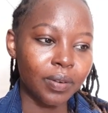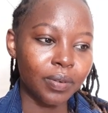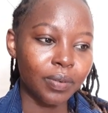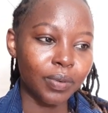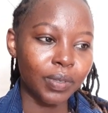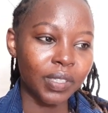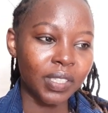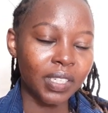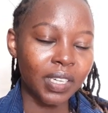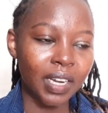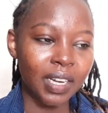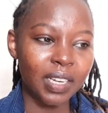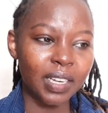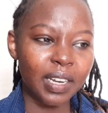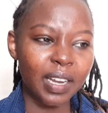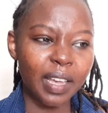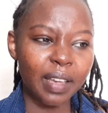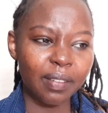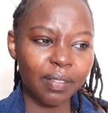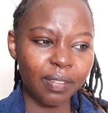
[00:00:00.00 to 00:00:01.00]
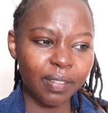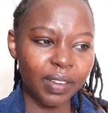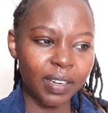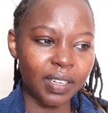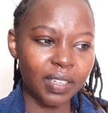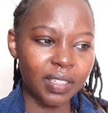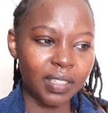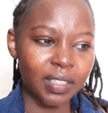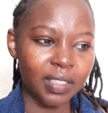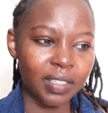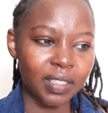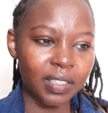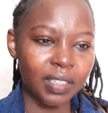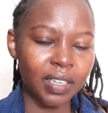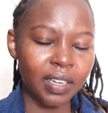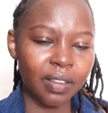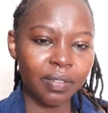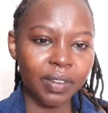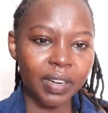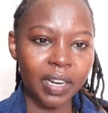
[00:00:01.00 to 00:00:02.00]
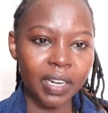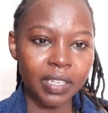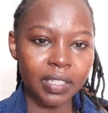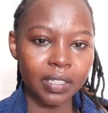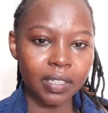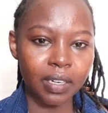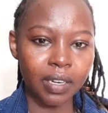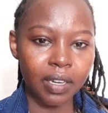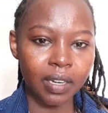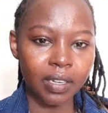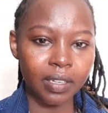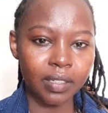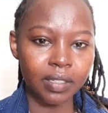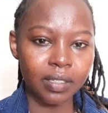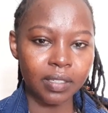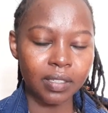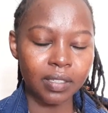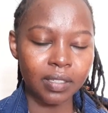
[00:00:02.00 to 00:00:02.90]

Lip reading: was it at 11? 11 at night.